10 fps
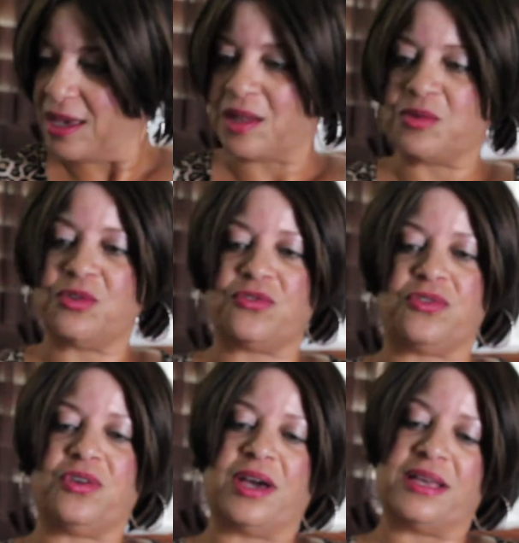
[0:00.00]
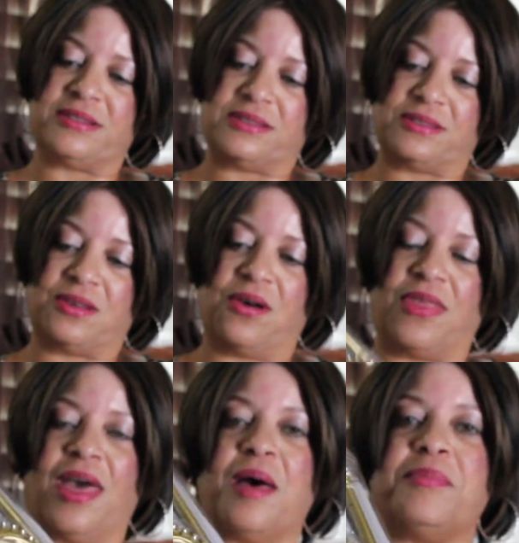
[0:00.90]
I don't know if you guys saw
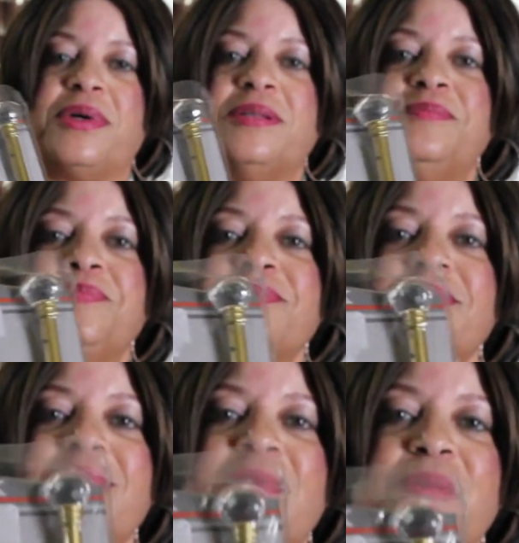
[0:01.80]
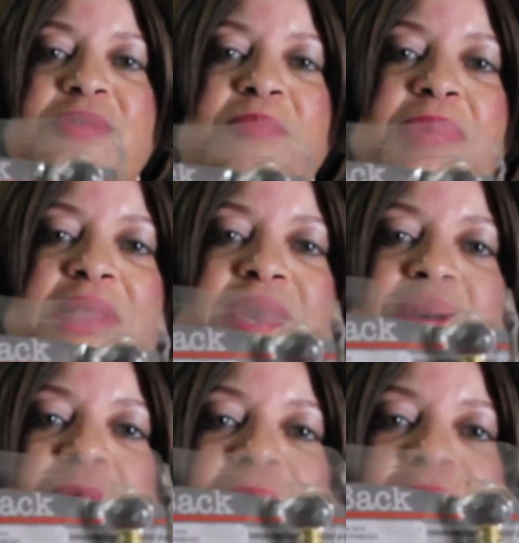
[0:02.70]
that, but there's some
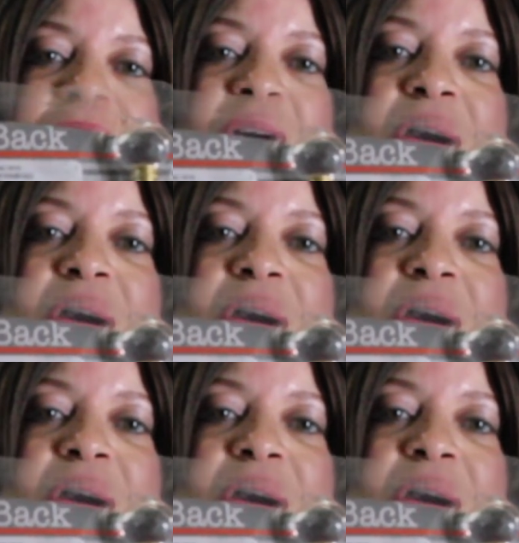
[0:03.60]
bling around the